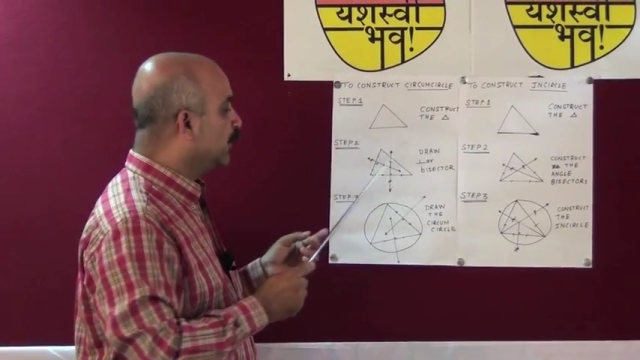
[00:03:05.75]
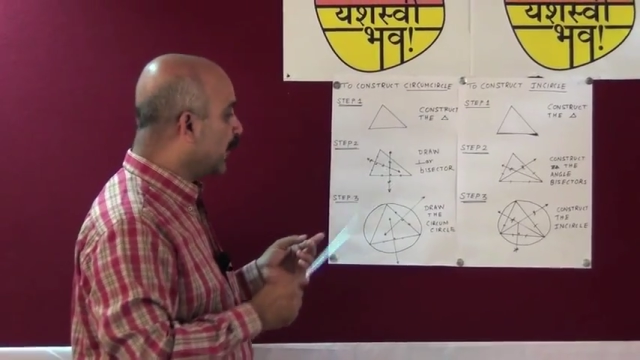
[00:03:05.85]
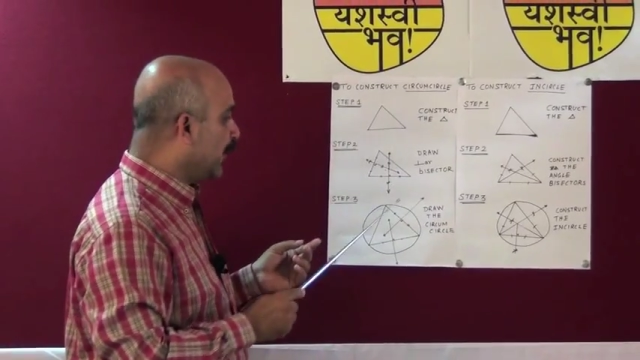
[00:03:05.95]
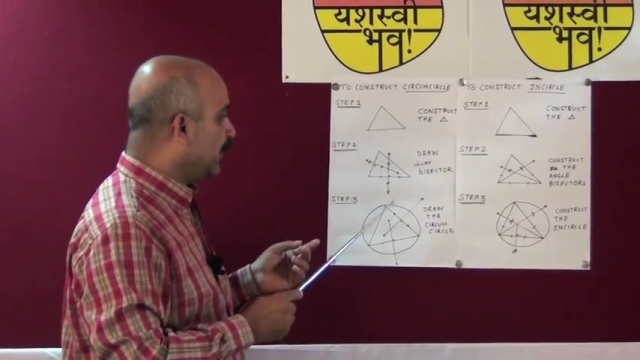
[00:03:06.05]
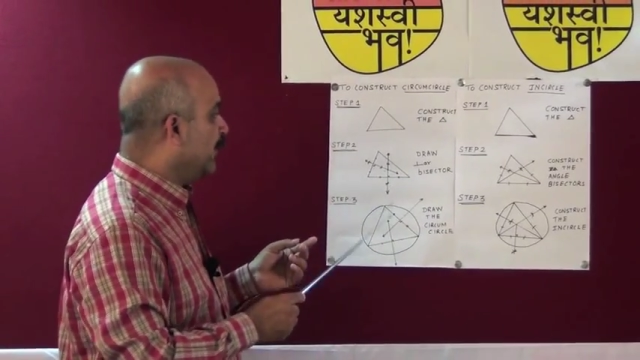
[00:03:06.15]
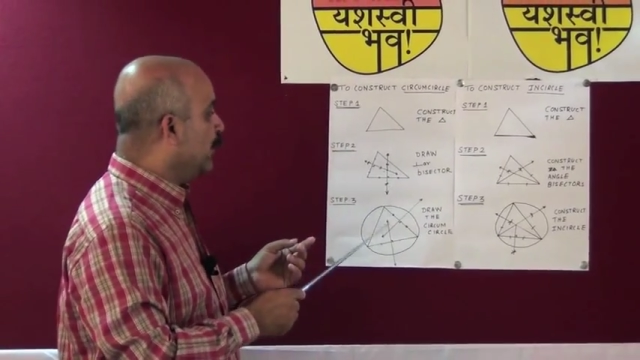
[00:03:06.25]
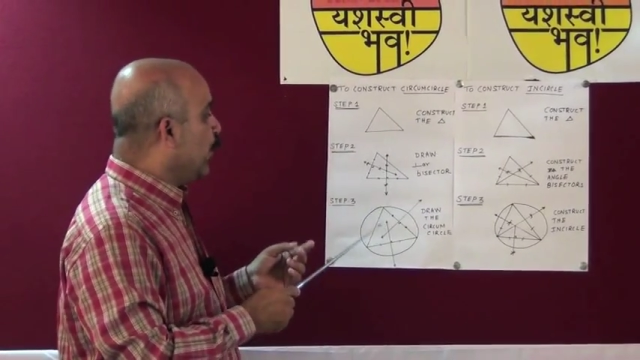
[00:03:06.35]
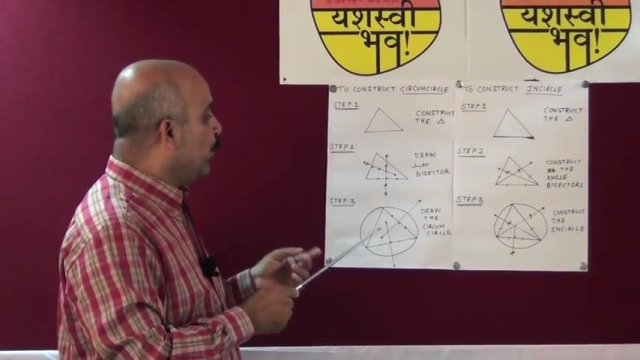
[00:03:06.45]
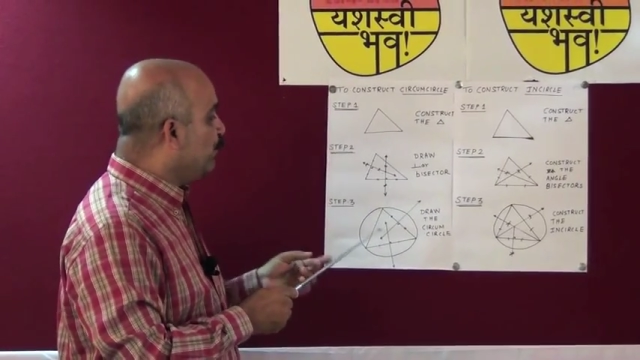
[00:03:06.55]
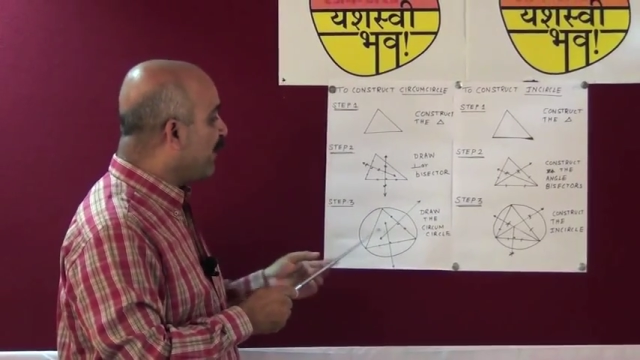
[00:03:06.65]
Third,
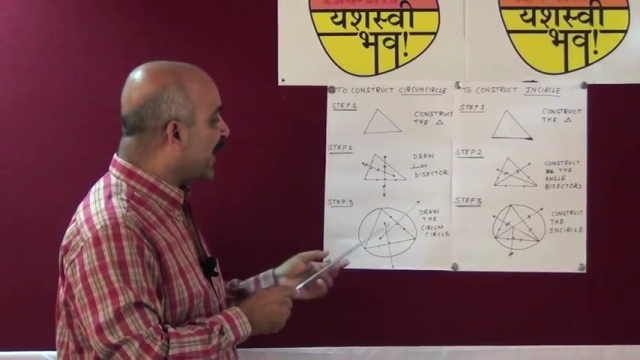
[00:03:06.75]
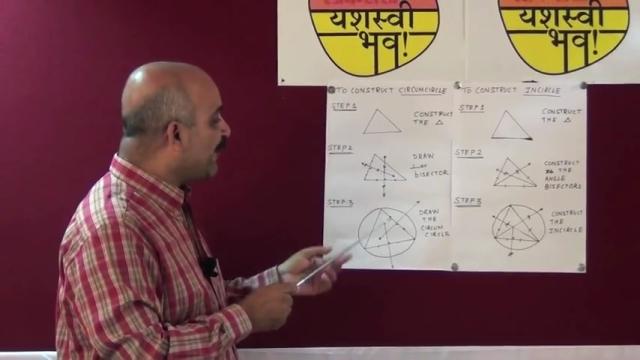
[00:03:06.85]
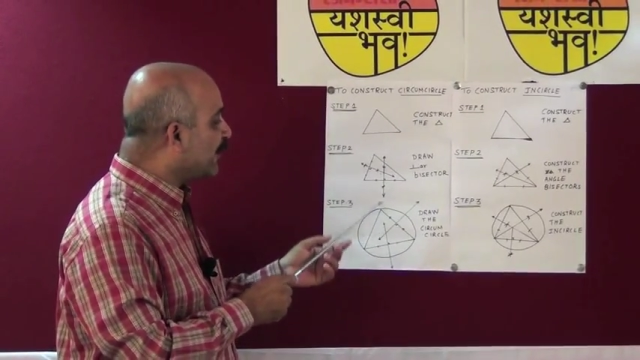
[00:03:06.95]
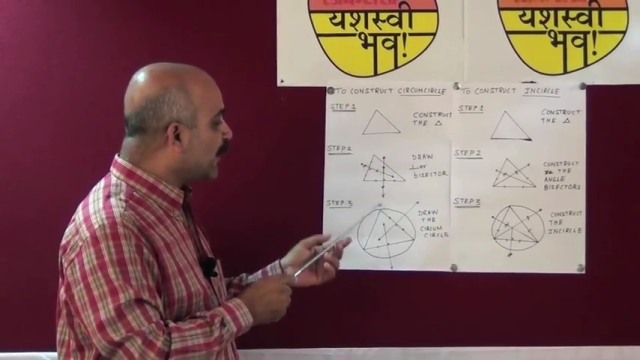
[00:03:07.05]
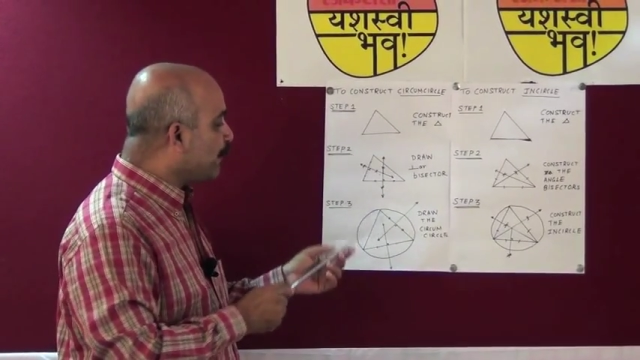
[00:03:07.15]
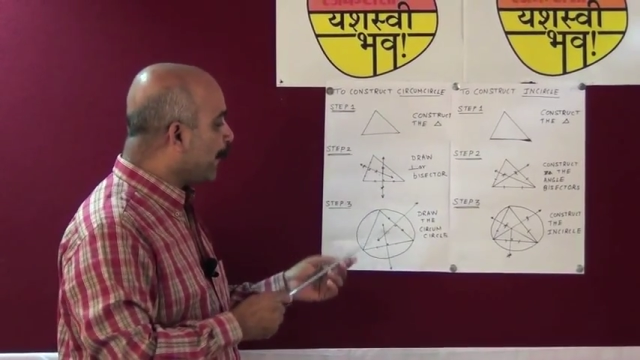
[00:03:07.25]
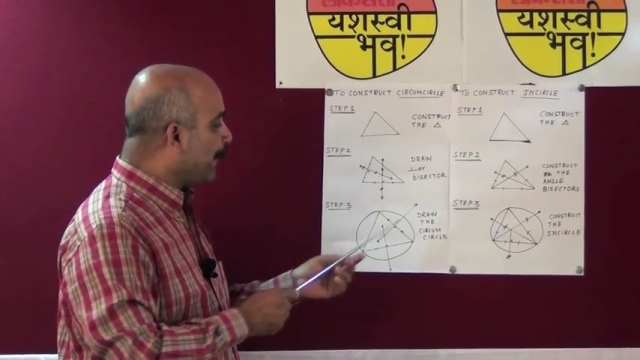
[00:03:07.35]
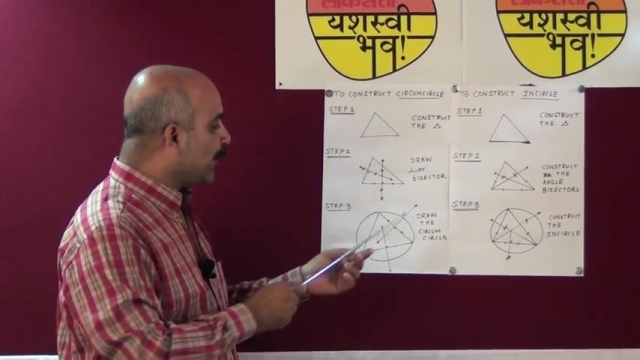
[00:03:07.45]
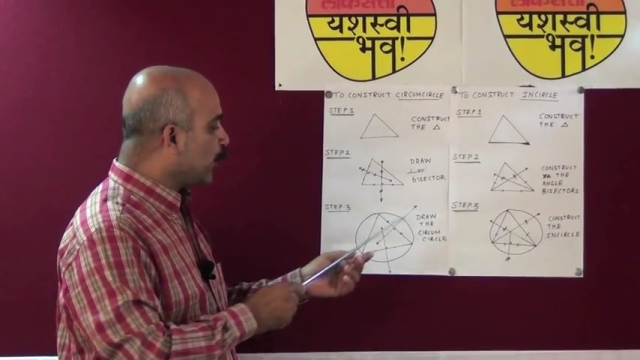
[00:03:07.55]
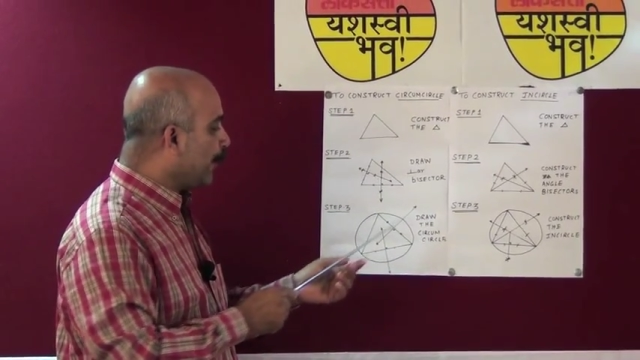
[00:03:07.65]
wherever the
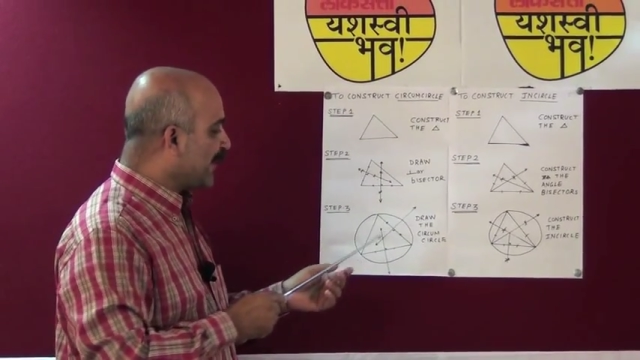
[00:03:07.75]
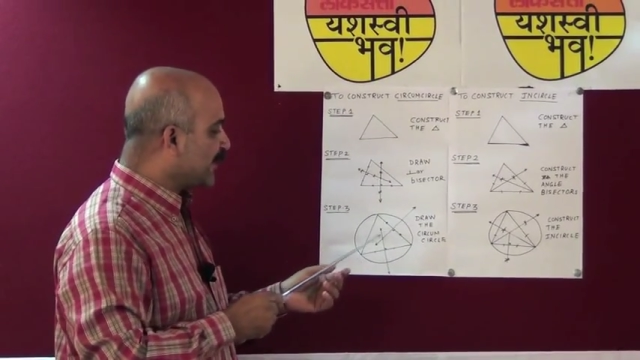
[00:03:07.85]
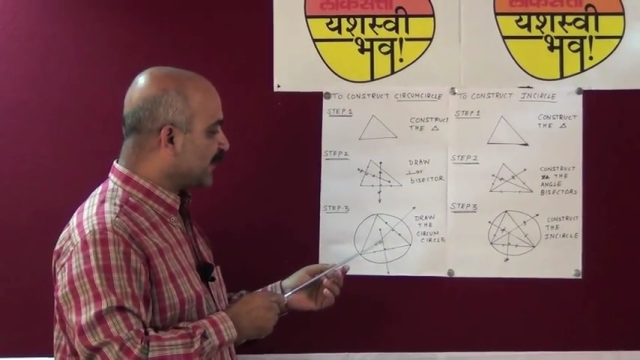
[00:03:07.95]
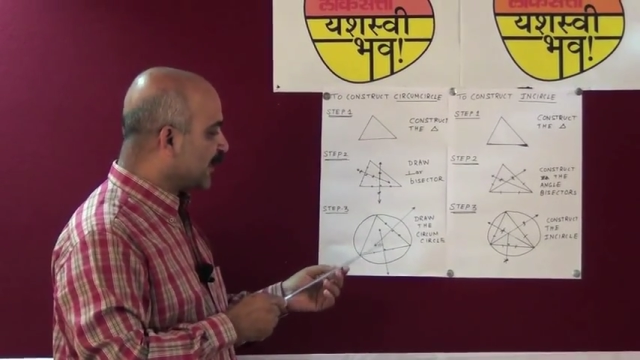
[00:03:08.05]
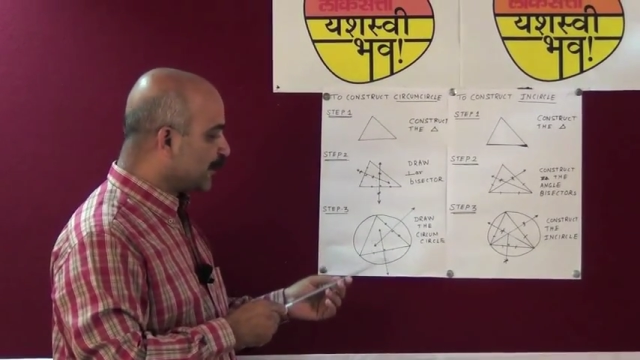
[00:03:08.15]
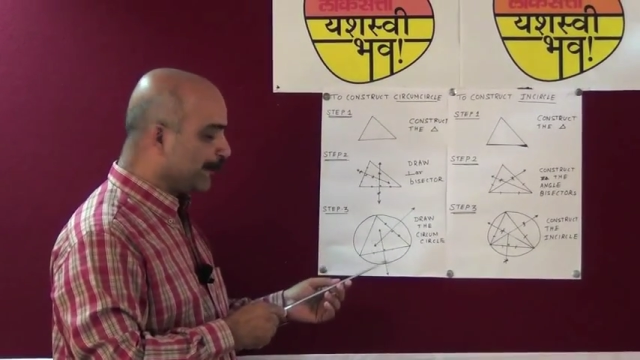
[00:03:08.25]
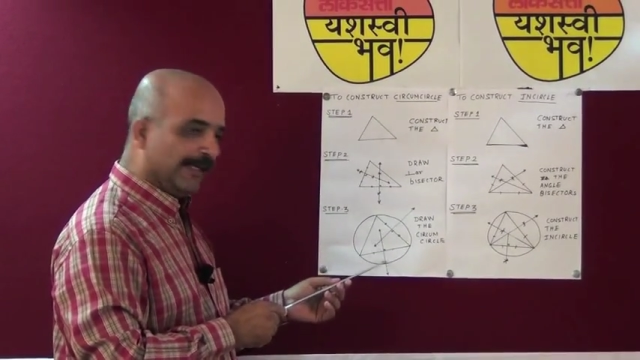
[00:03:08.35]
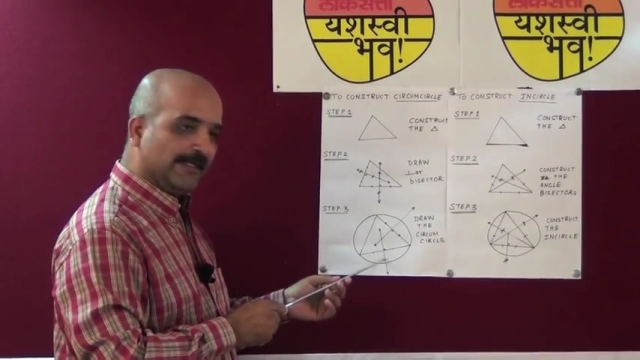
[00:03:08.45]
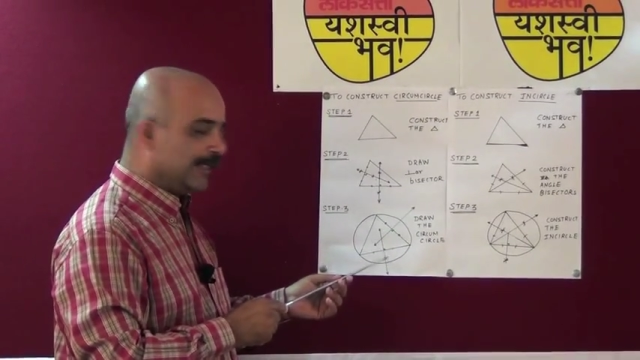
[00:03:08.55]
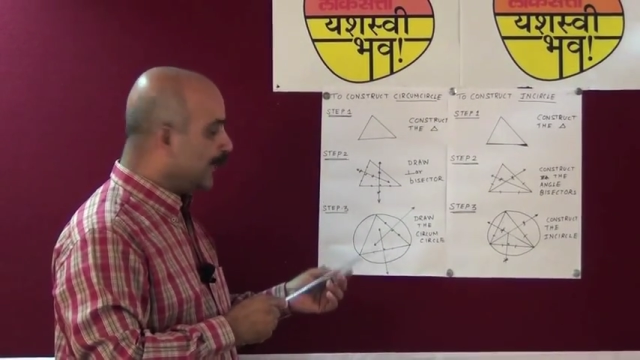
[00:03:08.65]
perpendicular bisectors
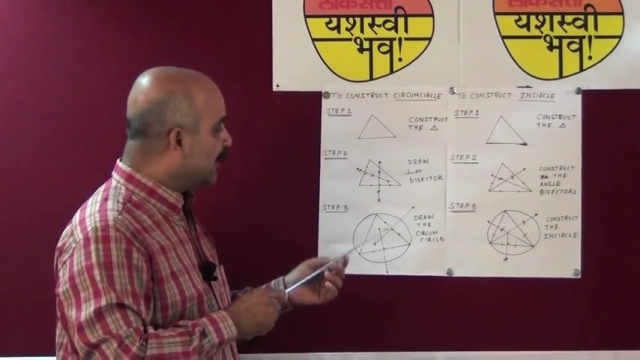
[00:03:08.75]
meet,